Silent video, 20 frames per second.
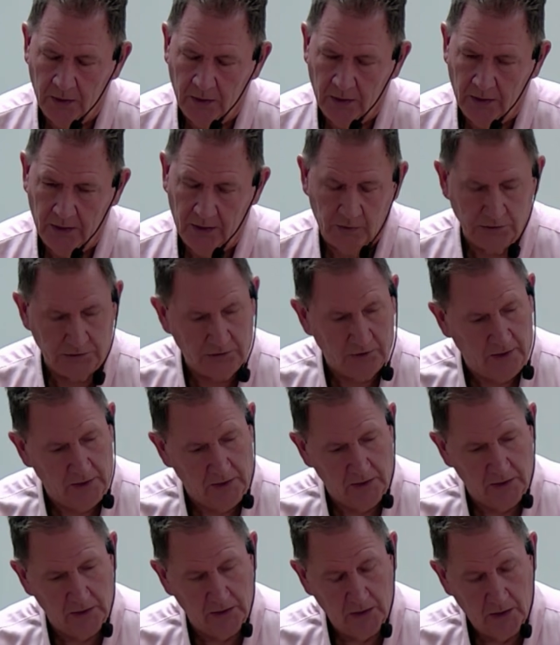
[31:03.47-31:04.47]
And it was like,
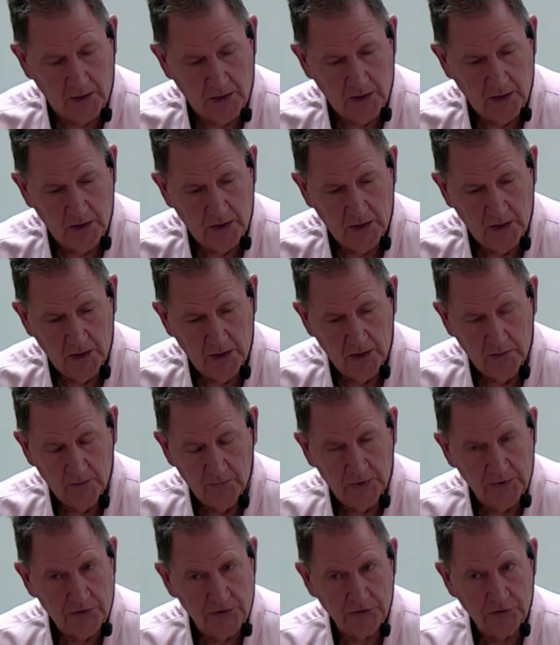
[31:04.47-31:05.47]

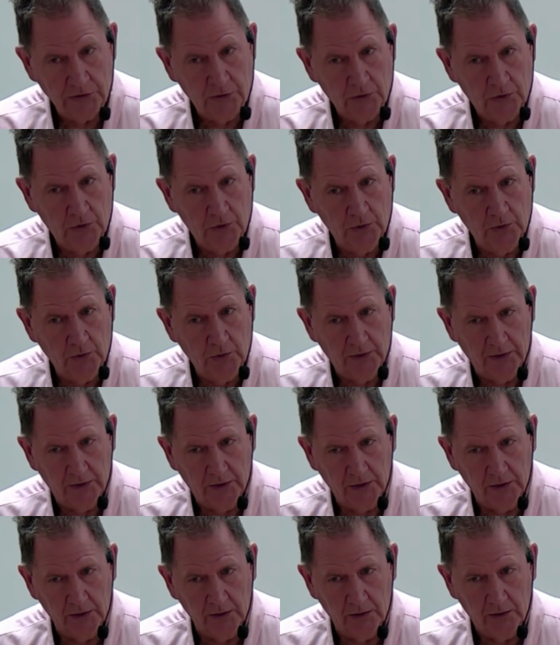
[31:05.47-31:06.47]
but there's no glue in
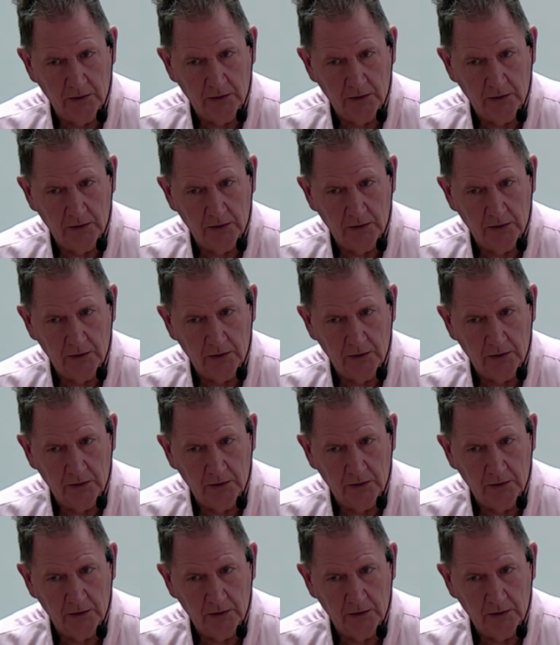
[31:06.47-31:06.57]
here.